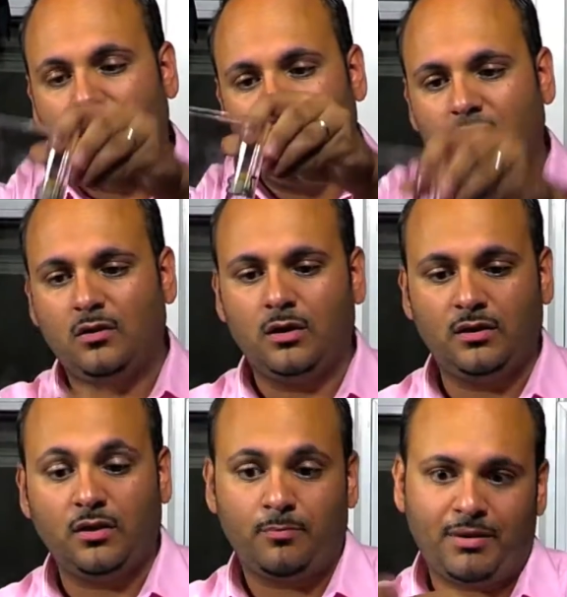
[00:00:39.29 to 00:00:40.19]
you know,
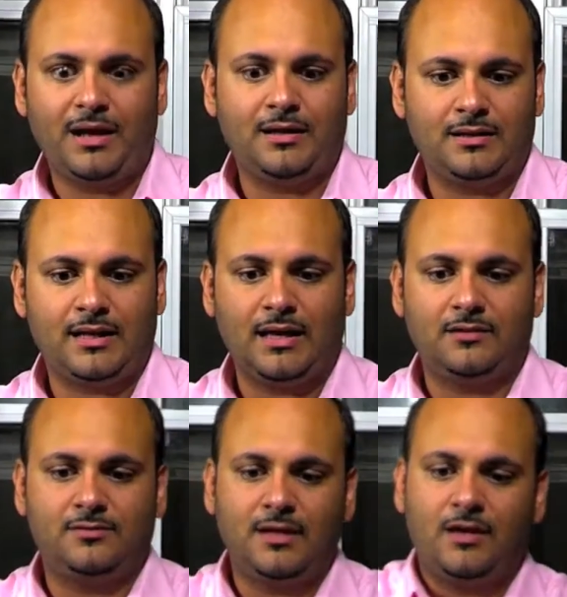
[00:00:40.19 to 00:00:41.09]
another pint
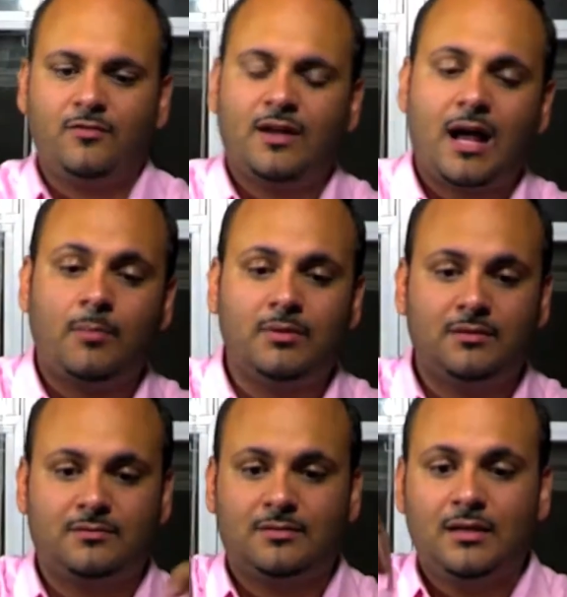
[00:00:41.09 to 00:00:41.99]
glass. You have goblets.